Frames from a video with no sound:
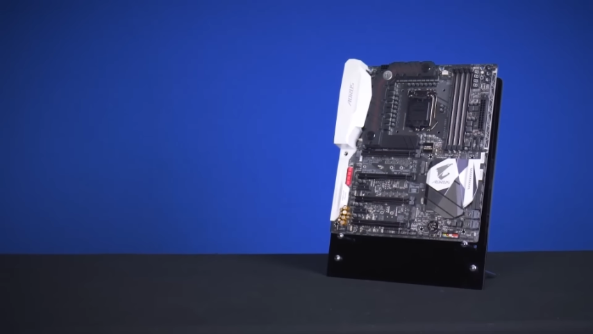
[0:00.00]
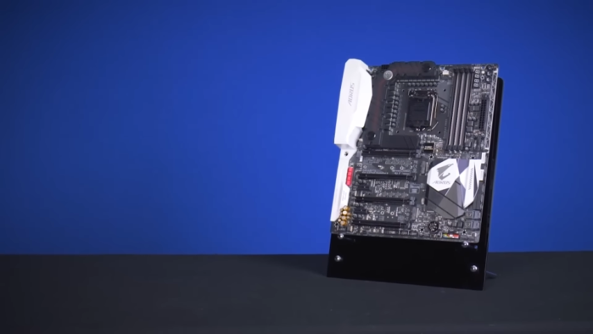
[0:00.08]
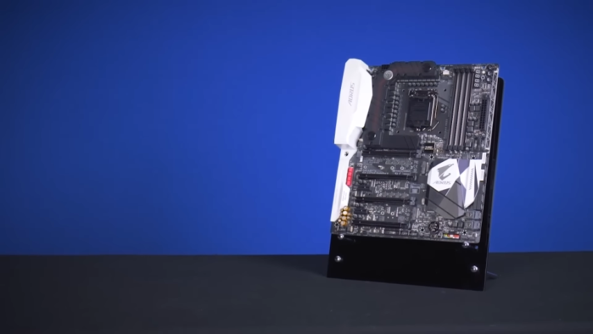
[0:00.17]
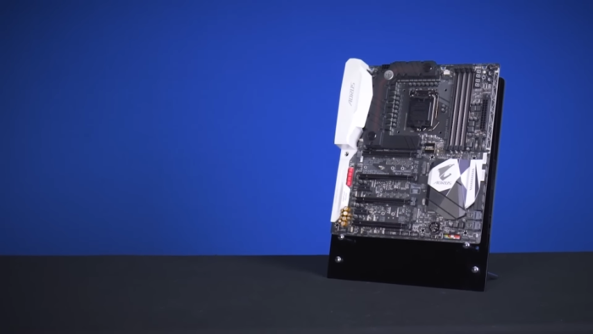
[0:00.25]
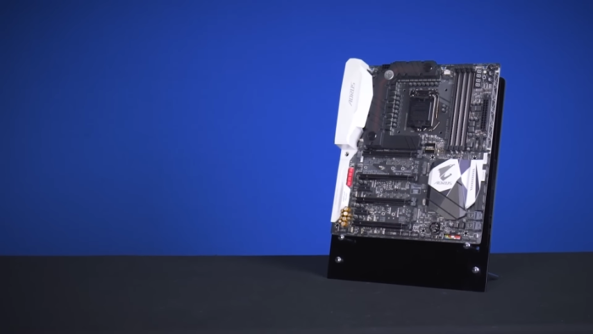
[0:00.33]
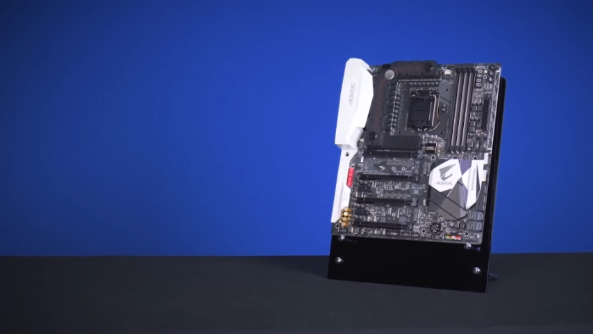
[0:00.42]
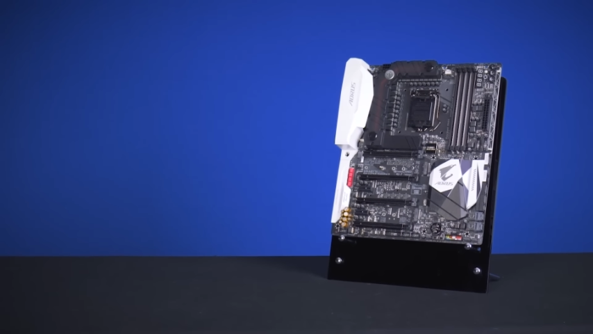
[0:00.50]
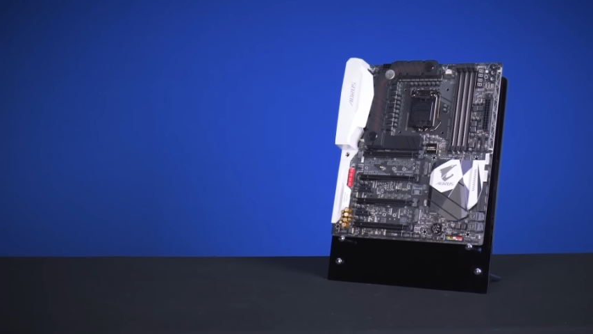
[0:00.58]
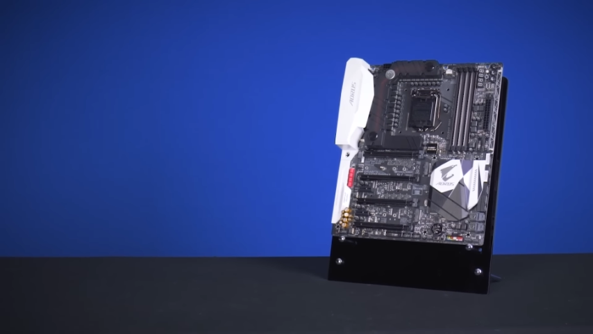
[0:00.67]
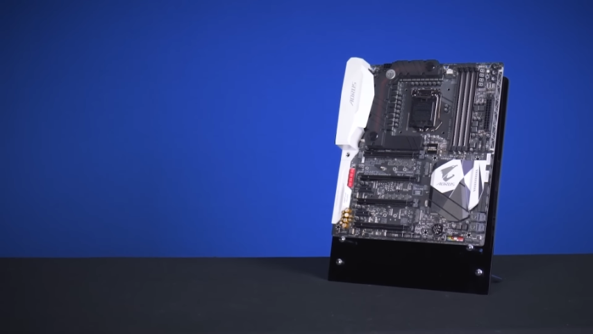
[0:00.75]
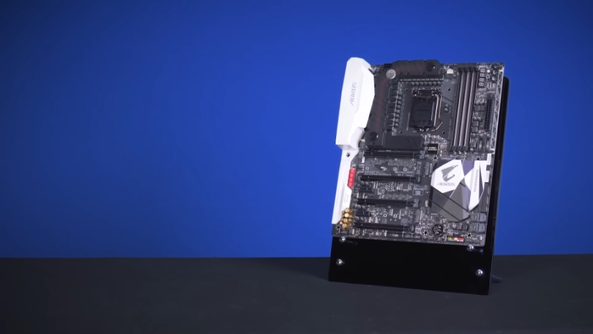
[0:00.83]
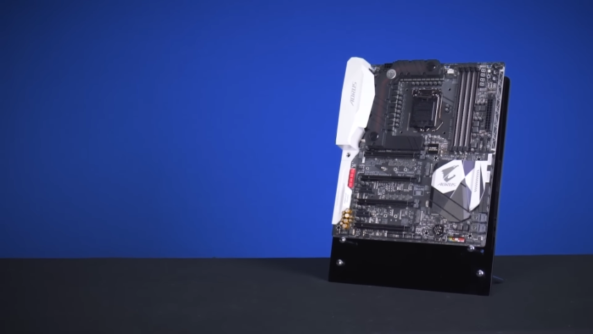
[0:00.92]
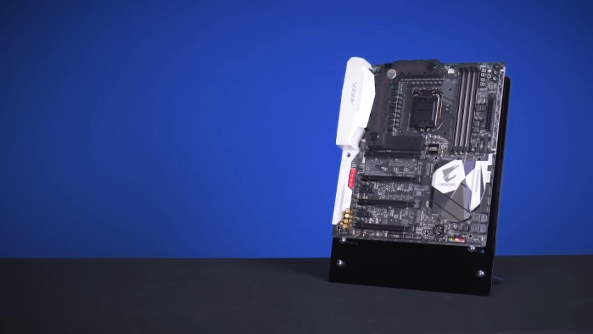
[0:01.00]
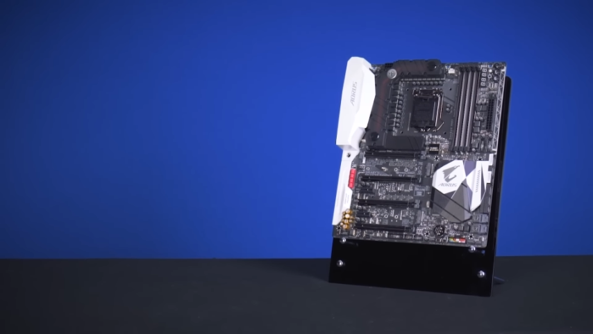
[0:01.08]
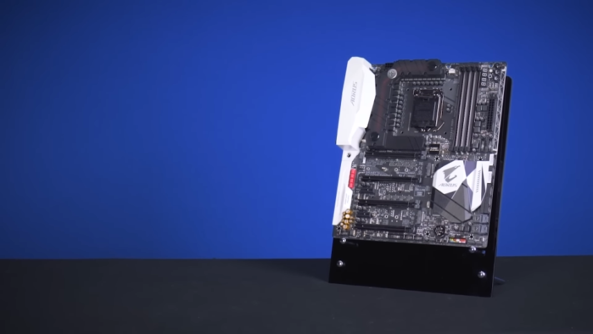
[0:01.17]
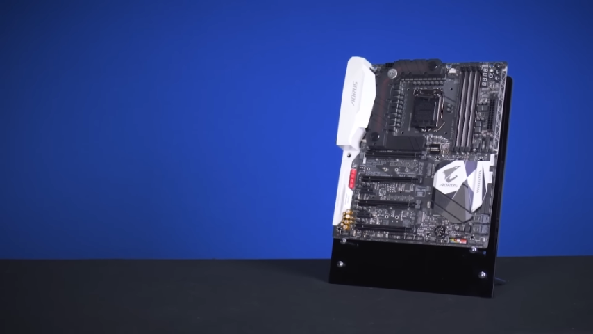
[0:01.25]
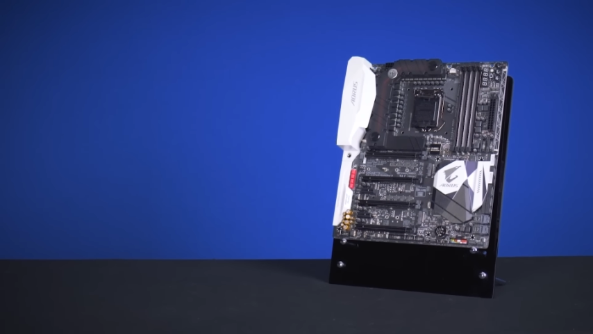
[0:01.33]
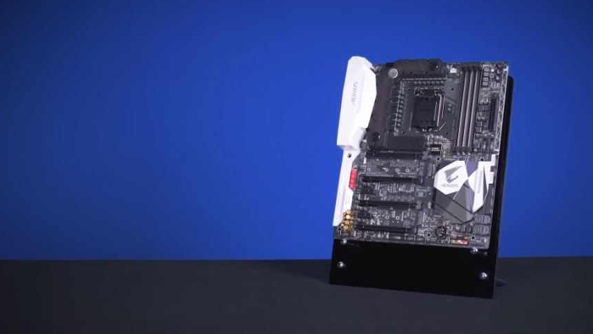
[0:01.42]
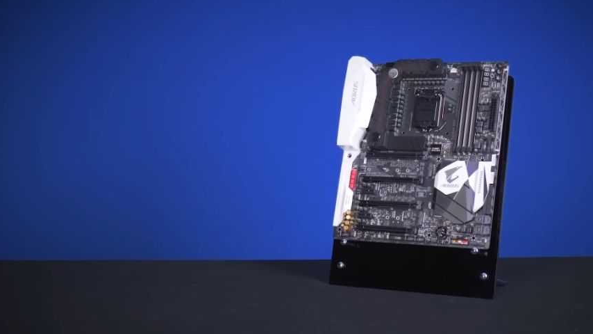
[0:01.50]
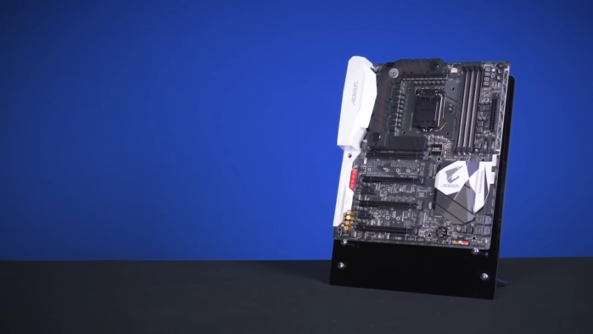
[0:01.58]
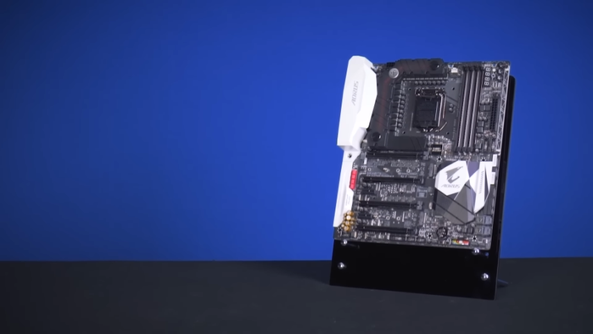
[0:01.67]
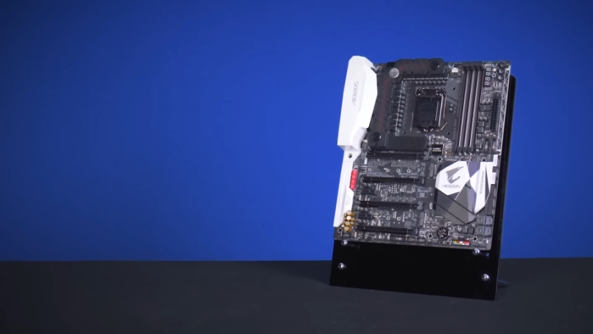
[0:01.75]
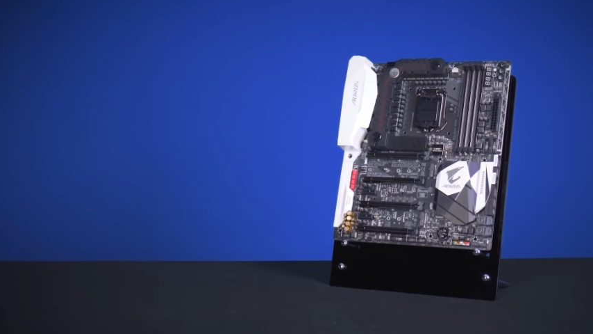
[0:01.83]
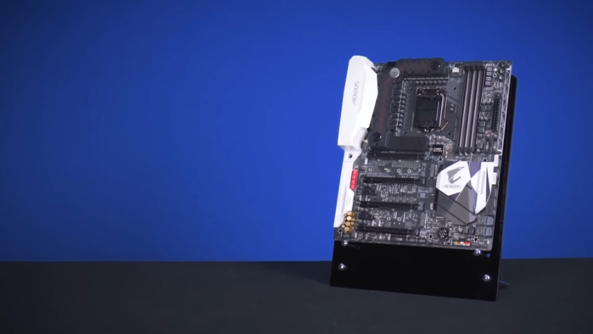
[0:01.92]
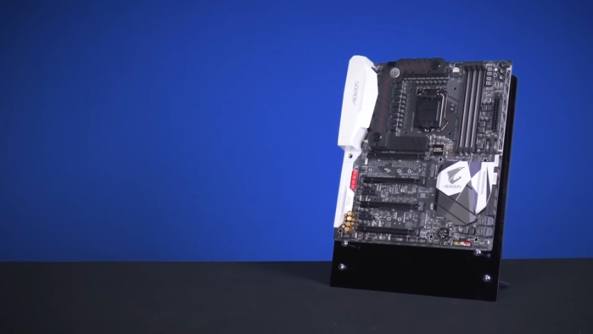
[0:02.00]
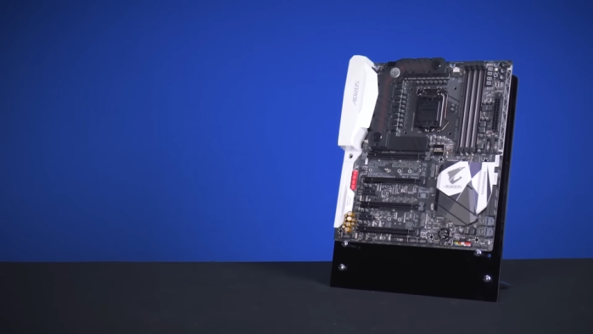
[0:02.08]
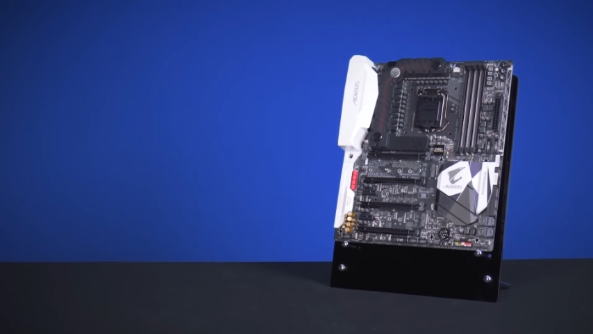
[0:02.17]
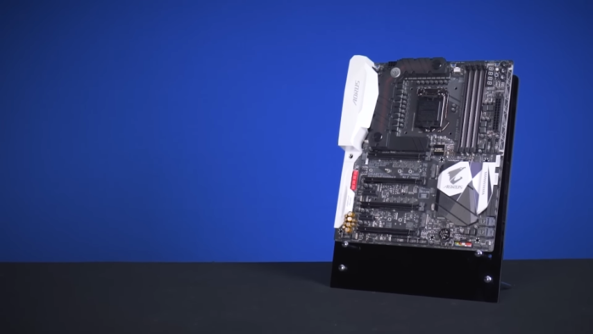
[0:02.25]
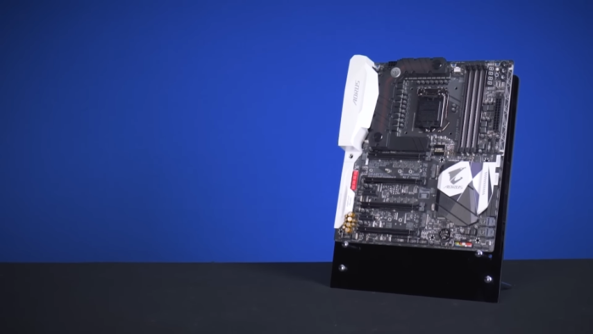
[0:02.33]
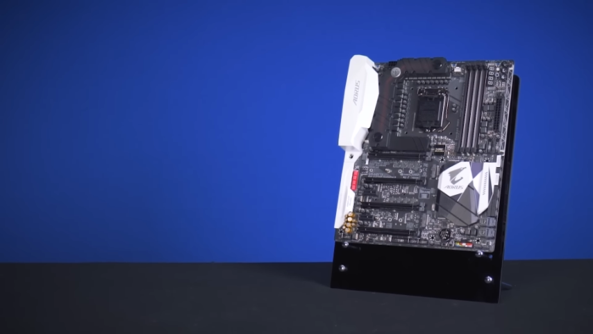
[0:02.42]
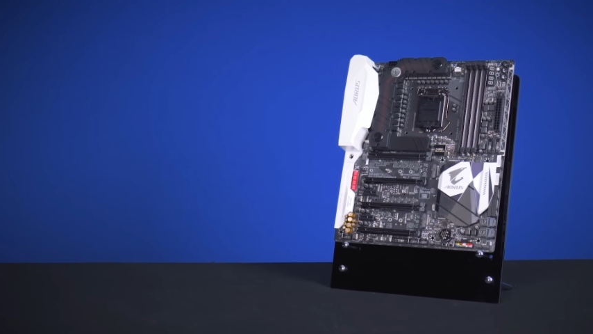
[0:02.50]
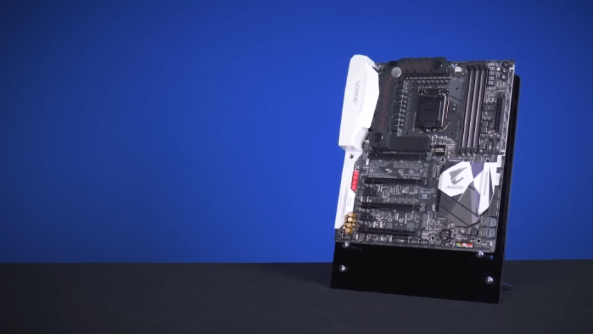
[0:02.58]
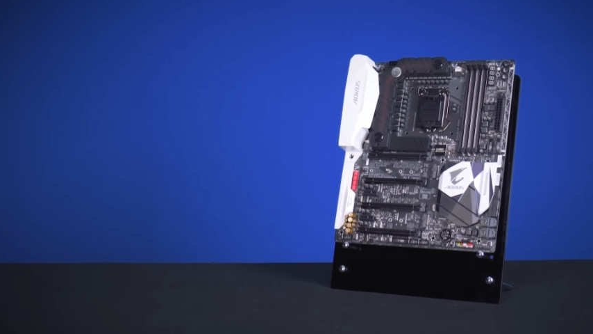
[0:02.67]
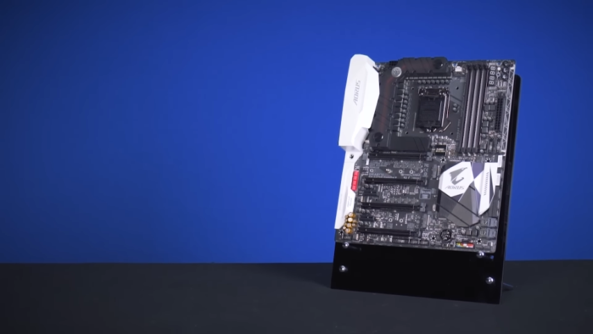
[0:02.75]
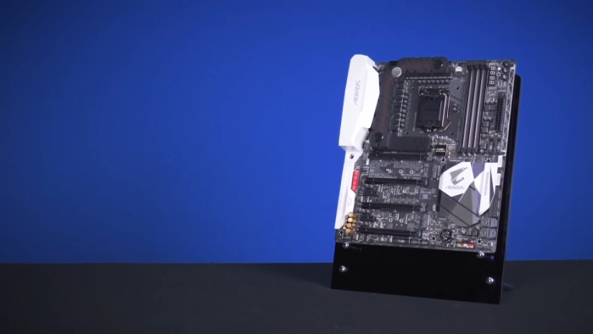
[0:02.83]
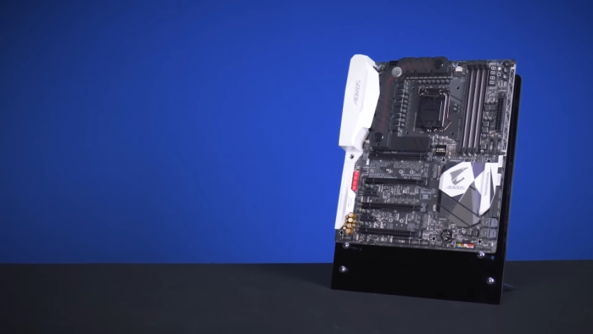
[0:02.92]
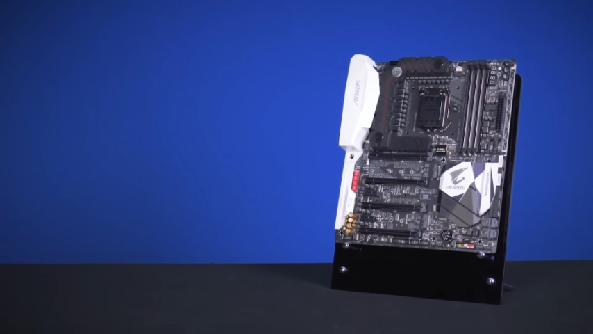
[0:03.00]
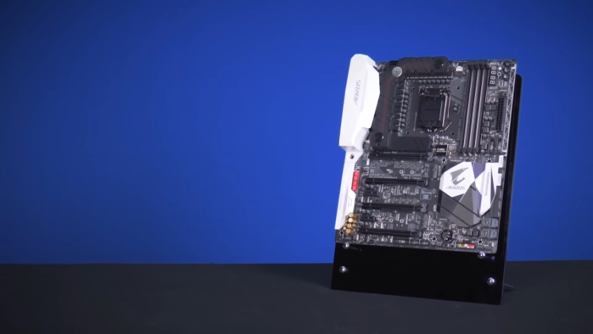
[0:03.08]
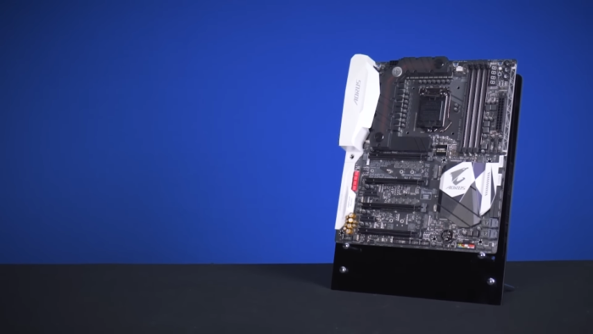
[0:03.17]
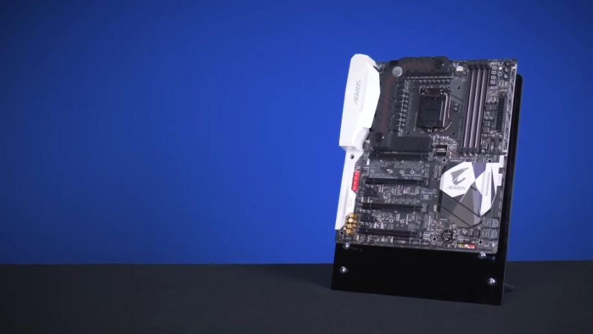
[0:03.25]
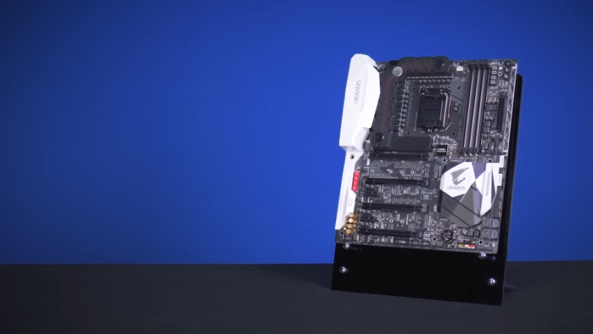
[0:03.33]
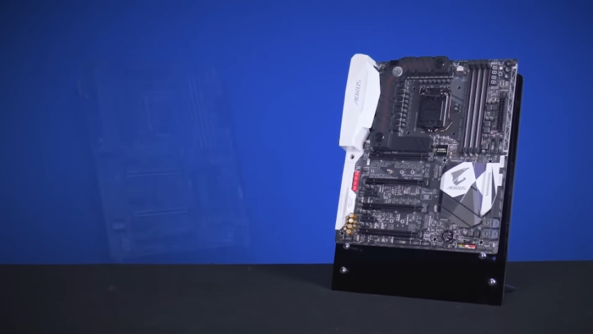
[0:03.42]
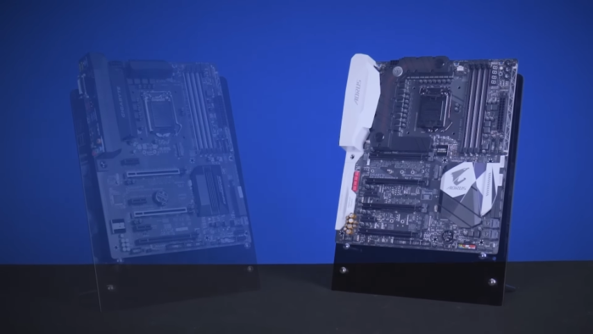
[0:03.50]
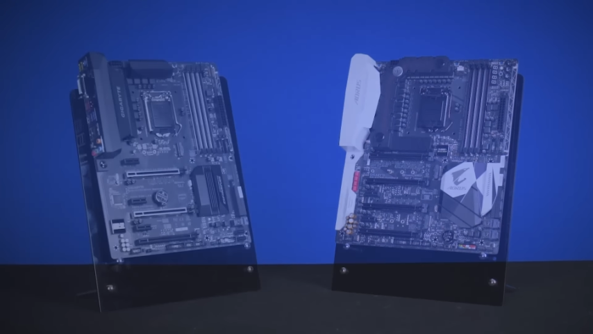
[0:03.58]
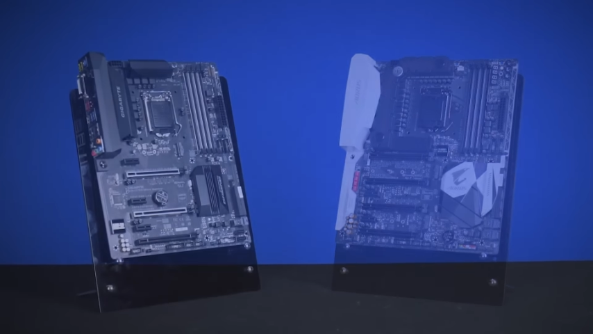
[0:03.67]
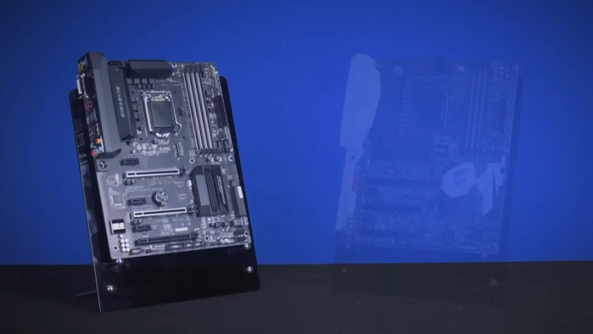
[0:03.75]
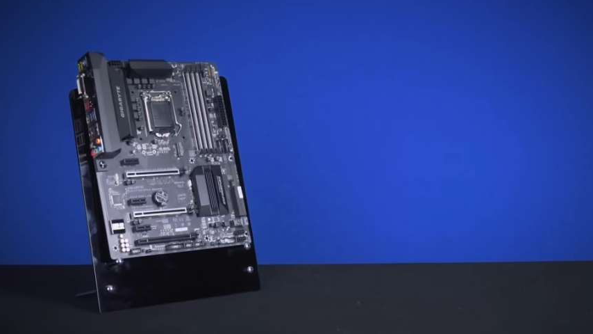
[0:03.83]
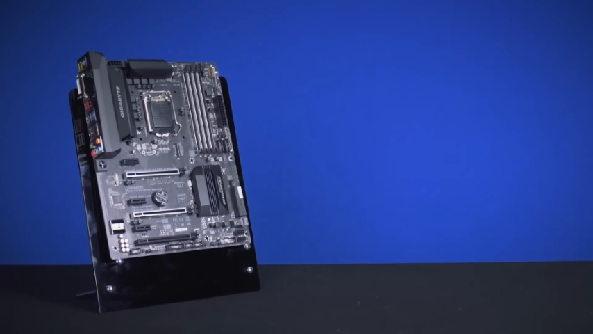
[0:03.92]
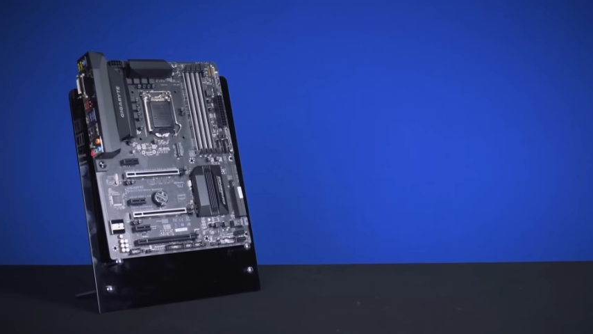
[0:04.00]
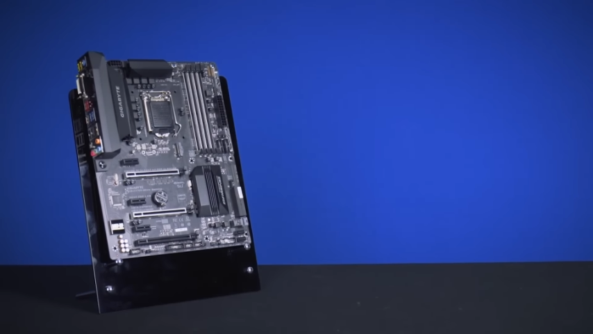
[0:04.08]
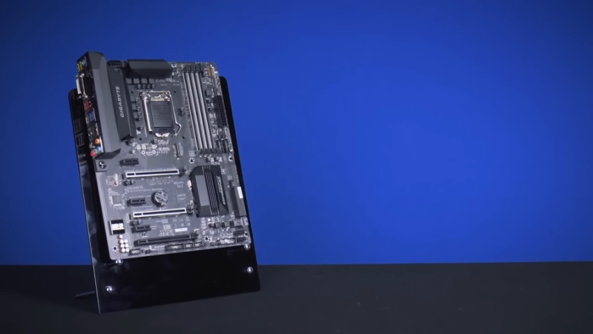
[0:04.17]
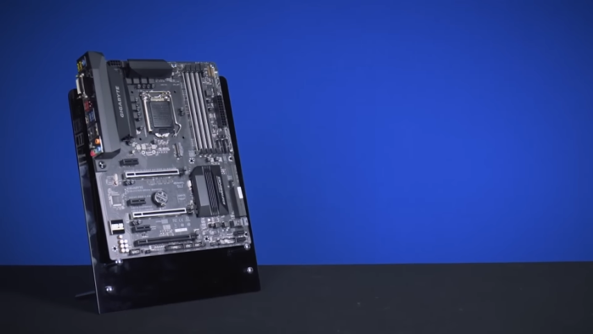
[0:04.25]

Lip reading: No face is visible, so there are no lips to read.